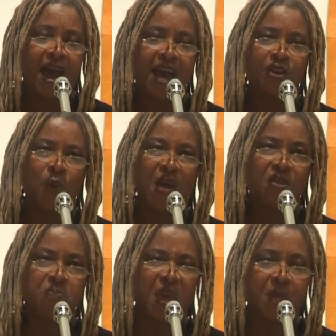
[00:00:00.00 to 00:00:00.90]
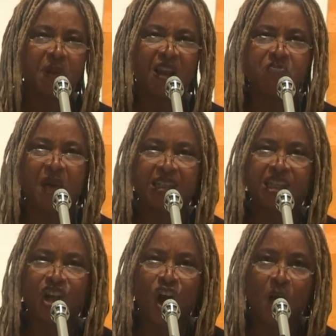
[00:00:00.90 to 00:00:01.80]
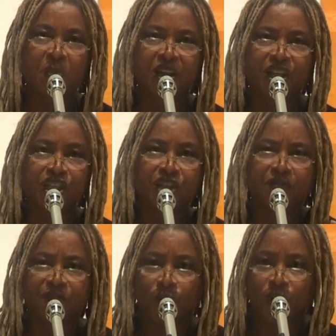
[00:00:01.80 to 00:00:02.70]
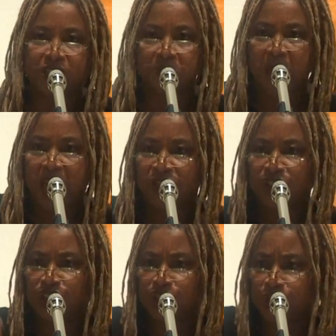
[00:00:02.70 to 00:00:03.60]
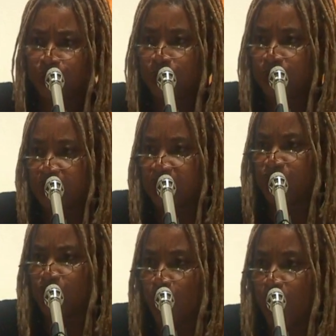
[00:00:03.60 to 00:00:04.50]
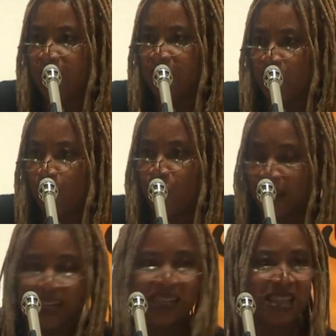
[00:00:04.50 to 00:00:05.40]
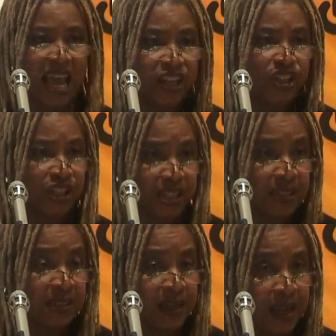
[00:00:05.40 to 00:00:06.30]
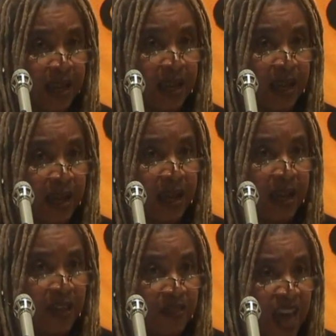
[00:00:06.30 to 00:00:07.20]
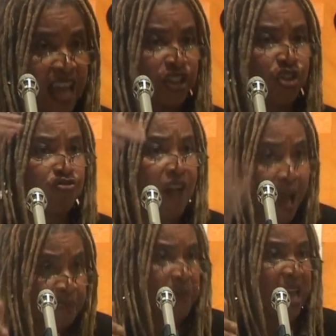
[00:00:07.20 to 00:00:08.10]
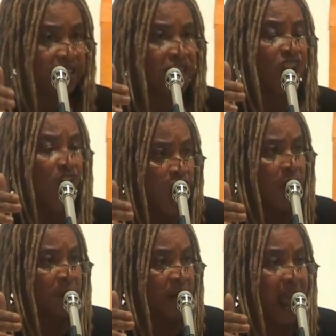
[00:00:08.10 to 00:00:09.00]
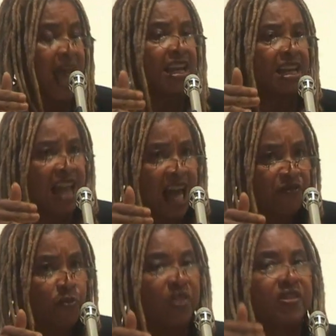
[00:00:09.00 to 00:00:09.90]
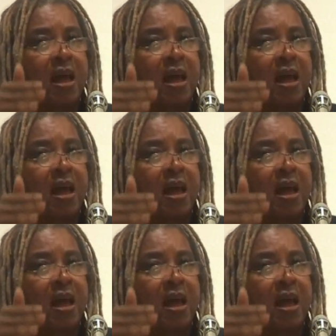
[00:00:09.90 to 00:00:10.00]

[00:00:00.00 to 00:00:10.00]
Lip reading: And when the people of Benton Harbor couldn't afford to pay the dues to join their organization, they dropped Benton Harbor and left with